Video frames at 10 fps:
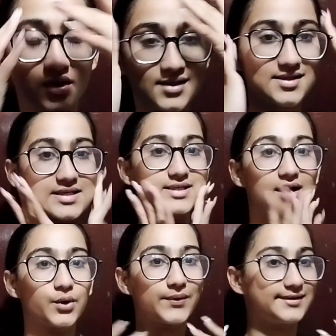So let's
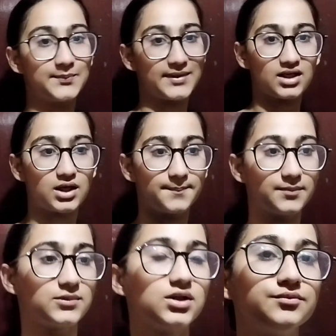start with cleansing
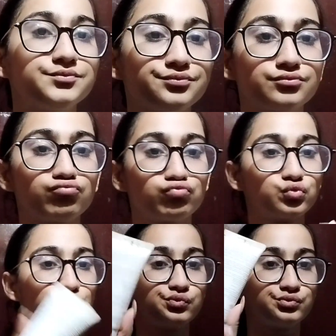my face first.
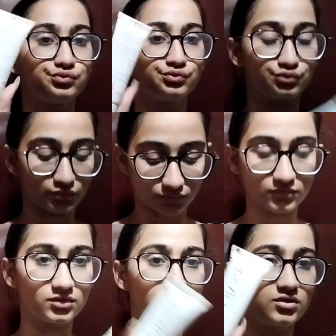I'm cleansing my
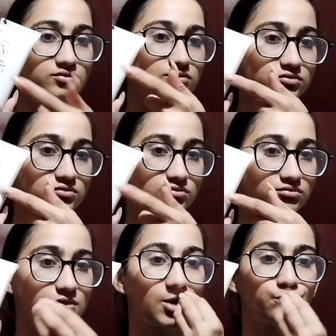face with
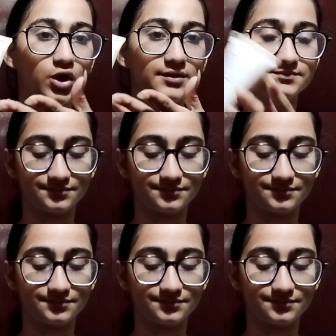this. This is the